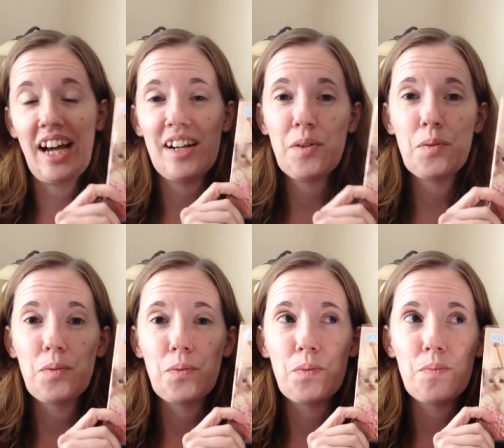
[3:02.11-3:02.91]
I don't
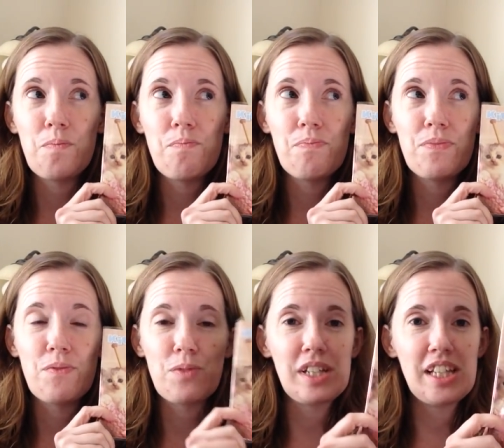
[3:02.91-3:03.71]

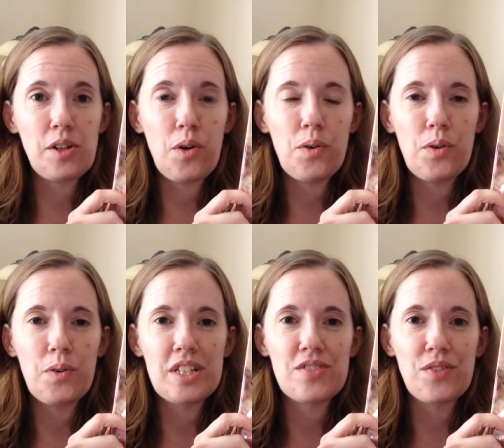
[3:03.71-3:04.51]
really know who
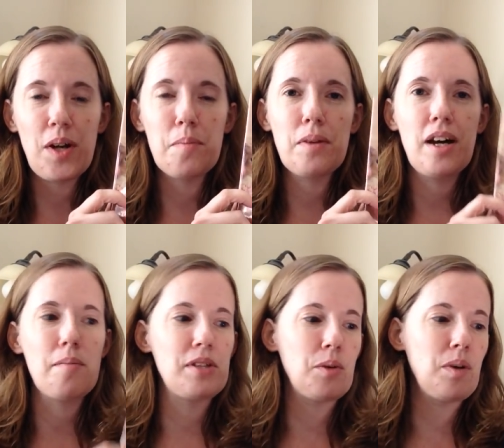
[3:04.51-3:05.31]
it's from.
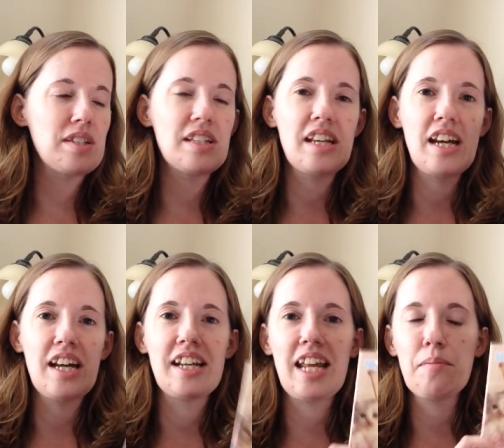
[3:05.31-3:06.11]
Um, there was a, a
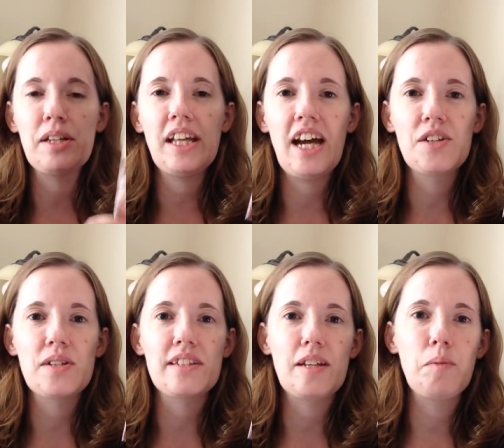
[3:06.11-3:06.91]
name on the
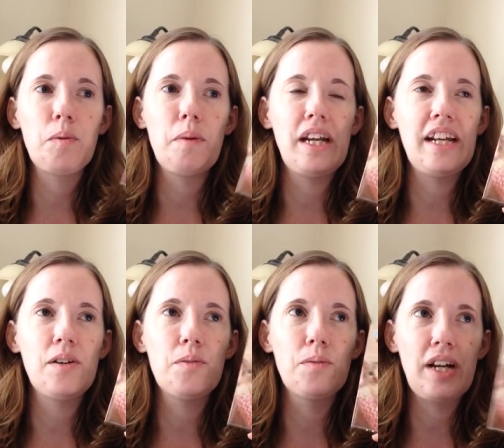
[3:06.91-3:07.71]
address label, but I
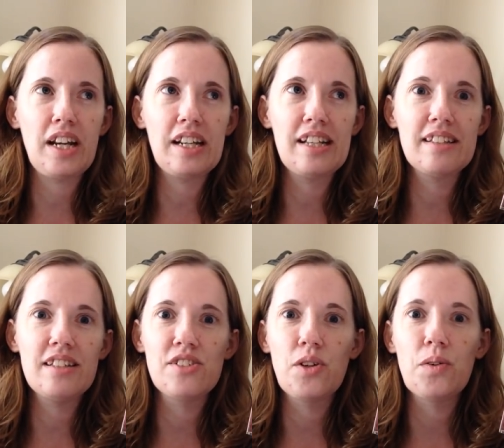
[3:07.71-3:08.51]
don't recognize
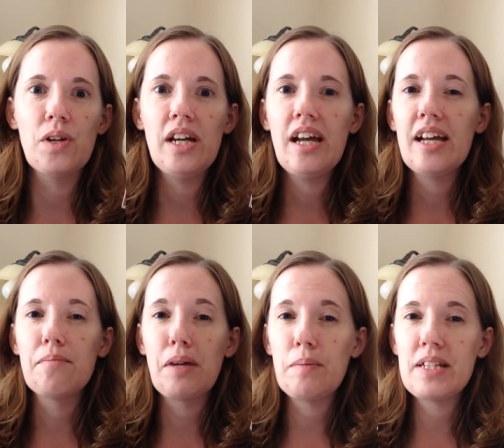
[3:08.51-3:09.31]
it. So
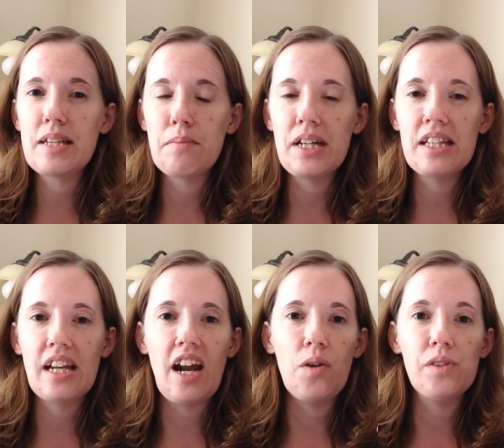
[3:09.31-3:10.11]
it may be somebody that
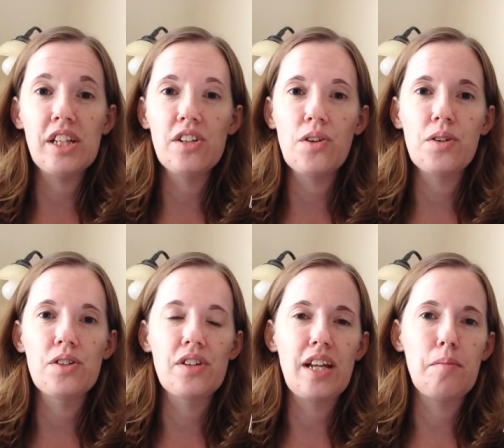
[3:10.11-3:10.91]
I only know
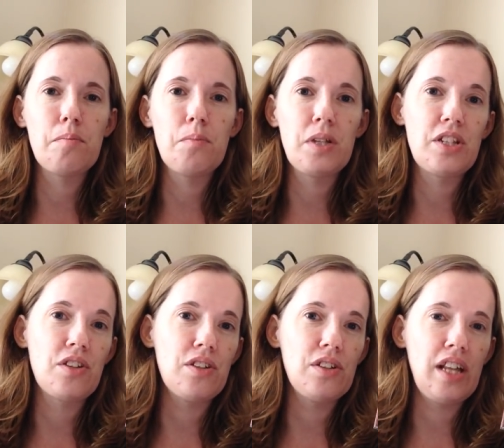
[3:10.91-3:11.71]
your name with your,
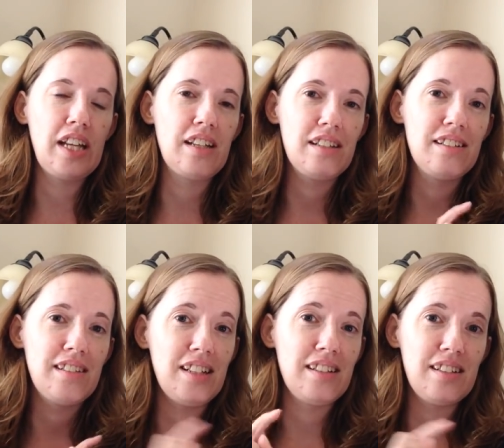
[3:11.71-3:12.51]
like,
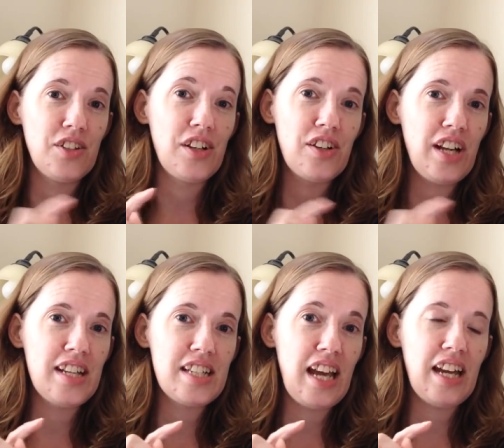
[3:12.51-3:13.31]
your
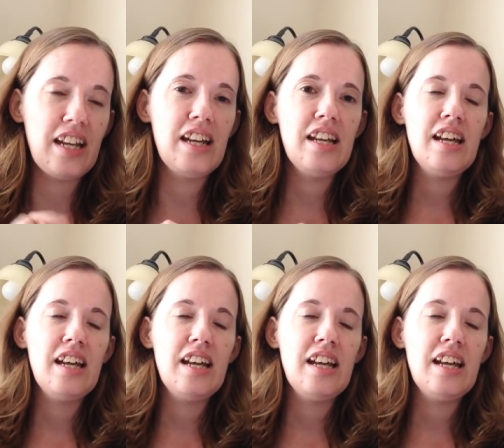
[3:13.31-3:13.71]
internet tag.